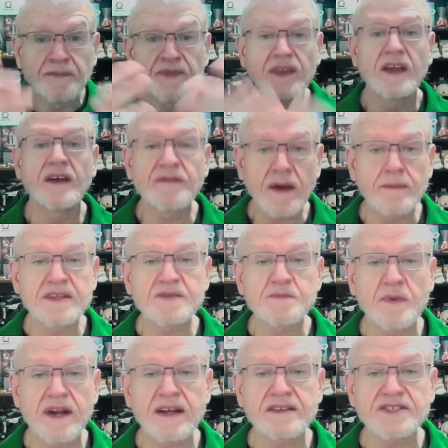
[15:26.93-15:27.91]
If I
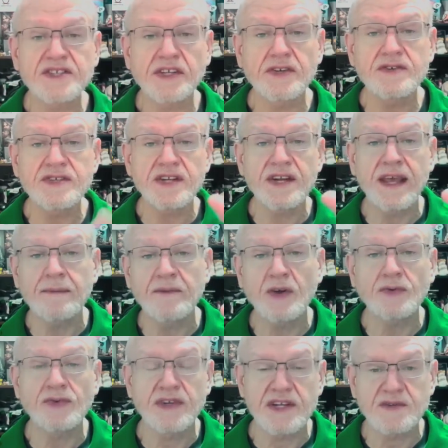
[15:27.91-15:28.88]
mispronounce the username,
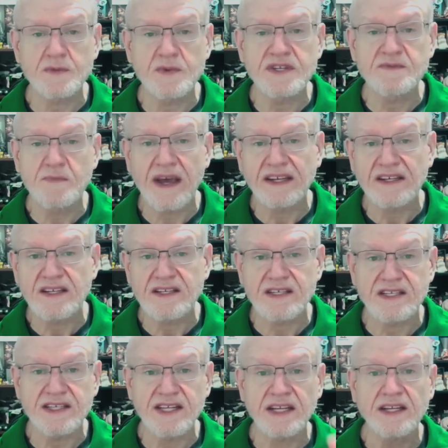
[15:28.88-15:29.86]
no disrespect is
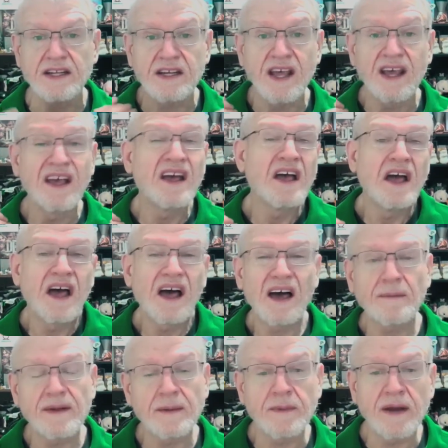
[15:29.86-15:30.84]
intended.
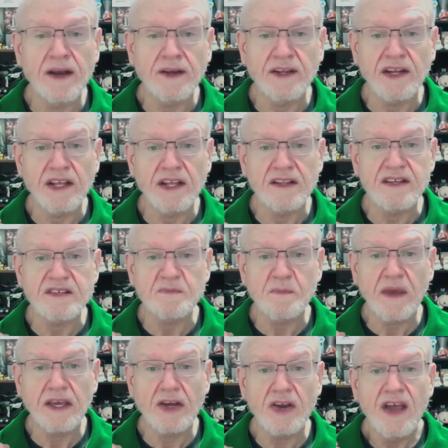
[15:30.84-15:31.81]
I'm an American English
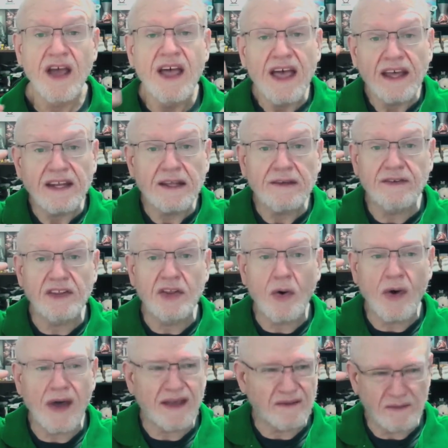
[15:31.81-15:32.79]
speaker, and even
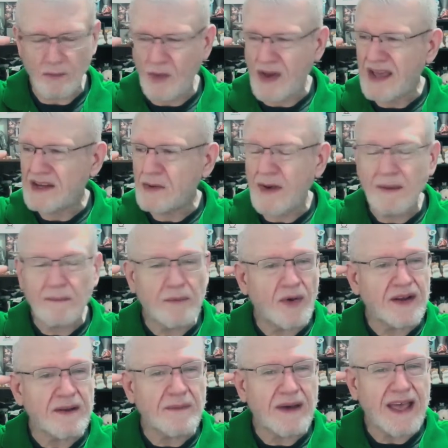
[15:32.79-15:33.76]
though I why do I
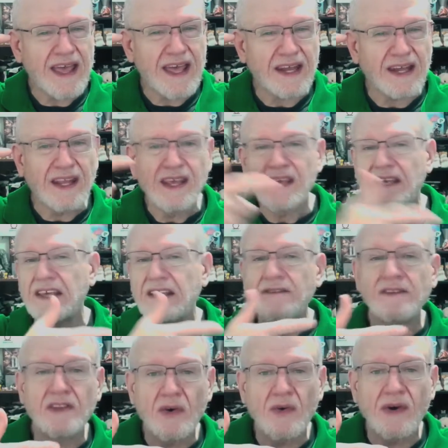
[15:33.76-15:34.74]
point at my head?
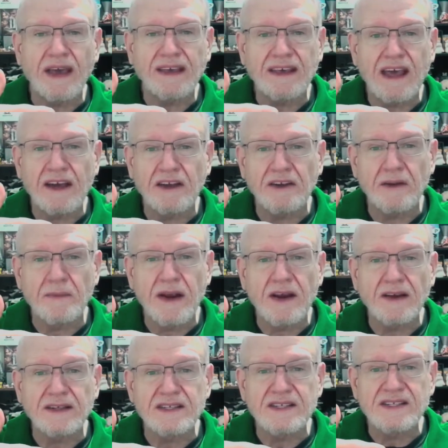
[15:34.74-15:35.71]
Even though I count
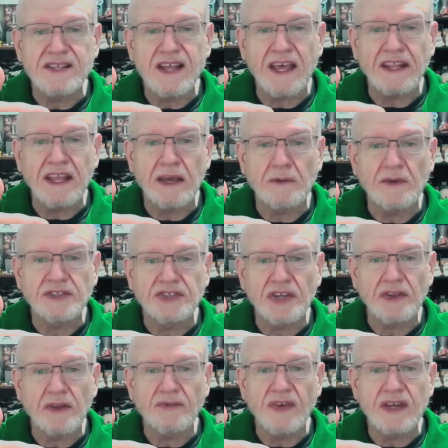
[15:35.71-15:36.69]
American Sign Language
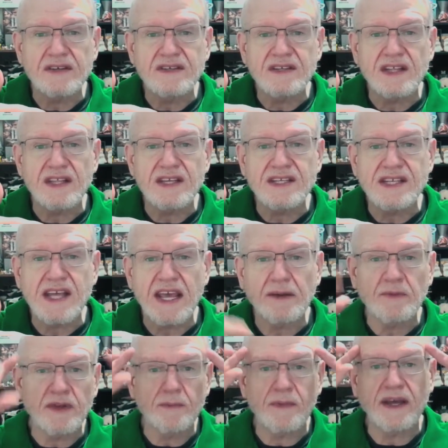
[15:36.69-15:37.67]
on the fingers of this
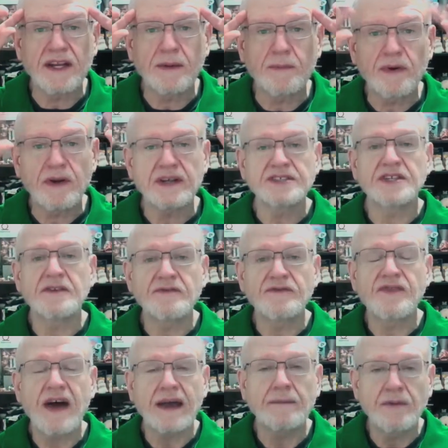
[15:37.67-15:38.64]
hand with my depression,
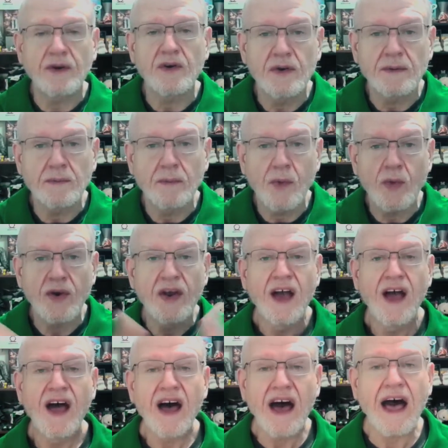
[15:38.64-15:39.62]
fibro, and more,
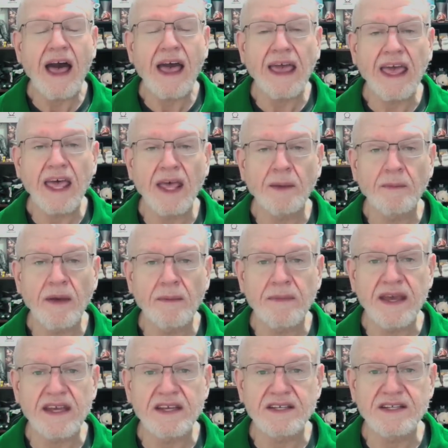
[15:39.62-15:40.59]
I am
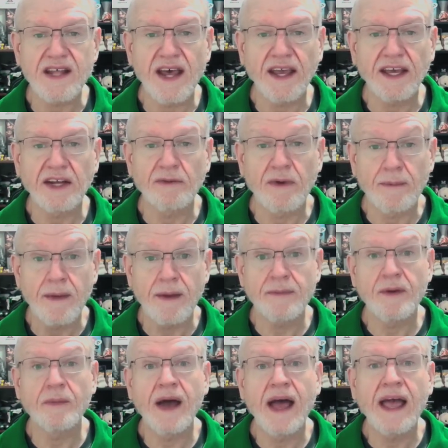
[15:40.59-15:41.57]
amazed that I can
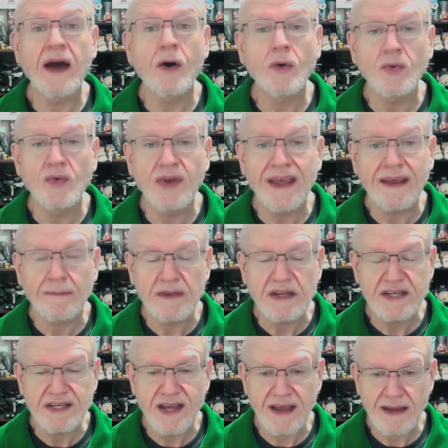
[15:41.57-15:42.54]
remember my own name
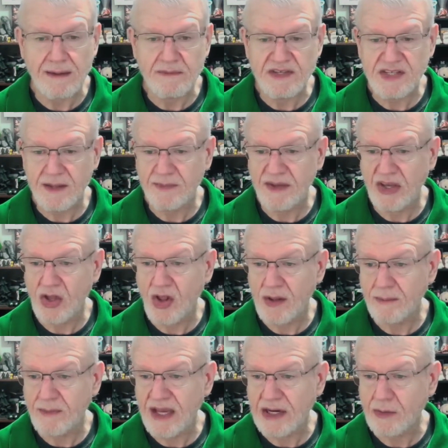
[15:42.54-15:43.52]
at times. Let me
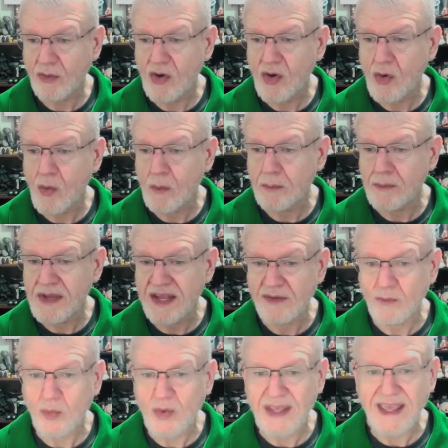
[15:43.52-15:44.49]
call my clone,
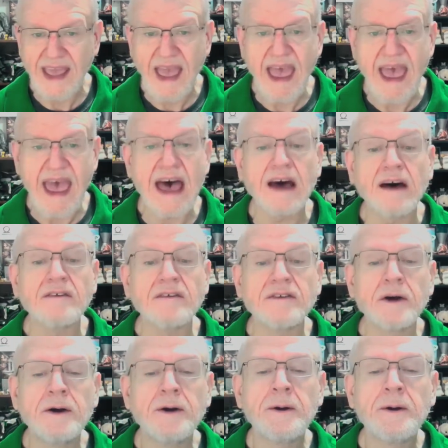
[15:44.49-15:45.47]
and we have.
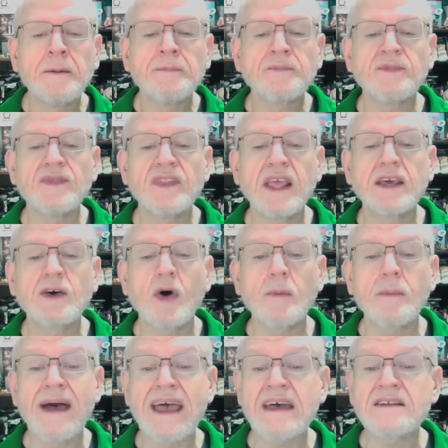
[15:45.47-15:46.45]
Nico
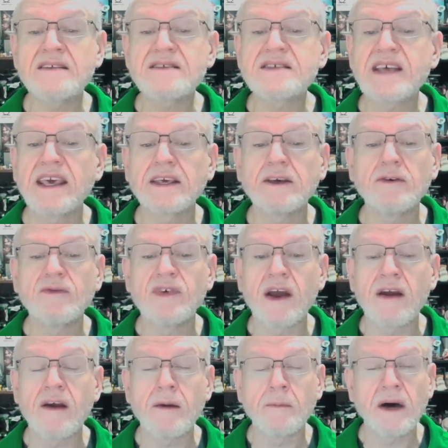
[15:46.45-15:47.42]
Bands, thank you
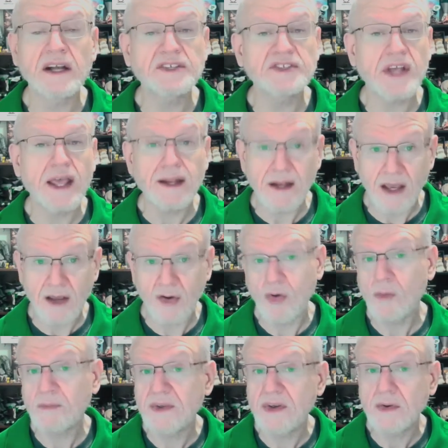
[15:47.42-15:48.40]
very much, and I
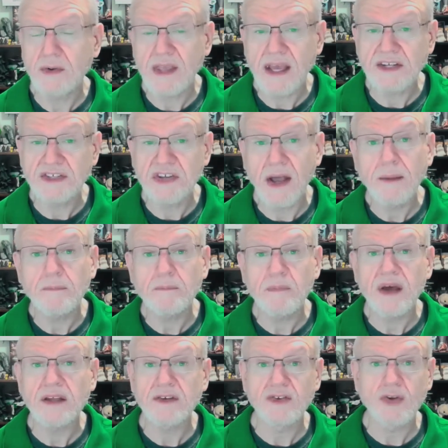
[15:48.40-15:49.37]
hope you catch up,
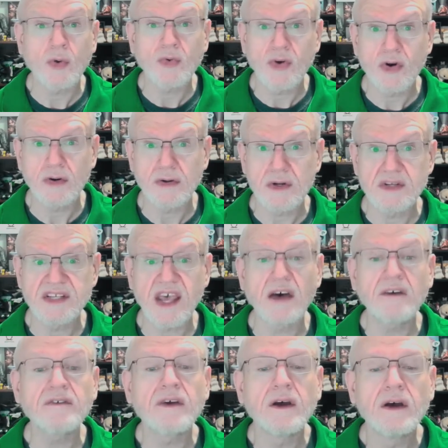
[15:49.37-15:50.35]
but don't hurt
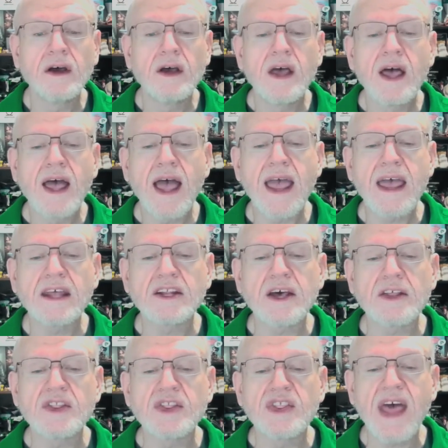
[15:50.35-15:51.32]
yourself. And
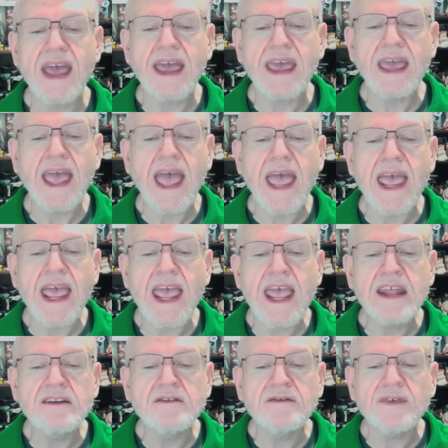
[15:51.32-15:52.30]
they
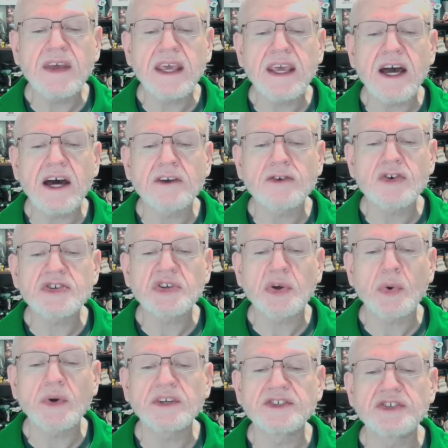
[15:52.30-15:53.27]
envy
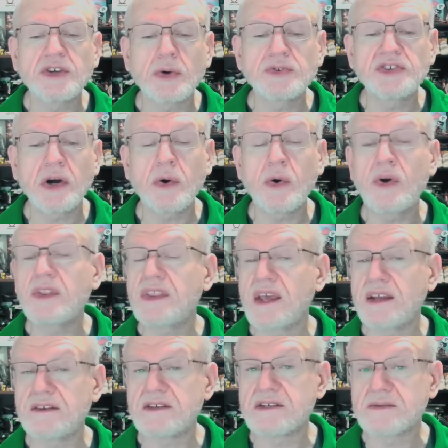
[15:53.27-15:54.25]
underscore JoJo,
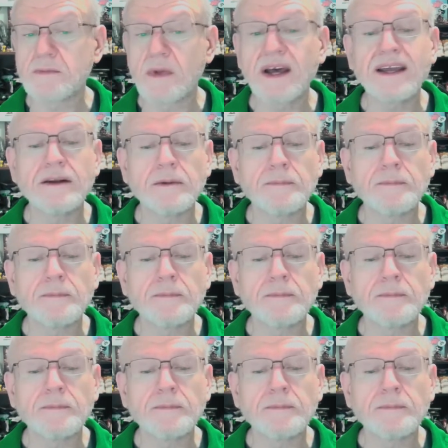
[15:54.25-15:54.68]
they just might.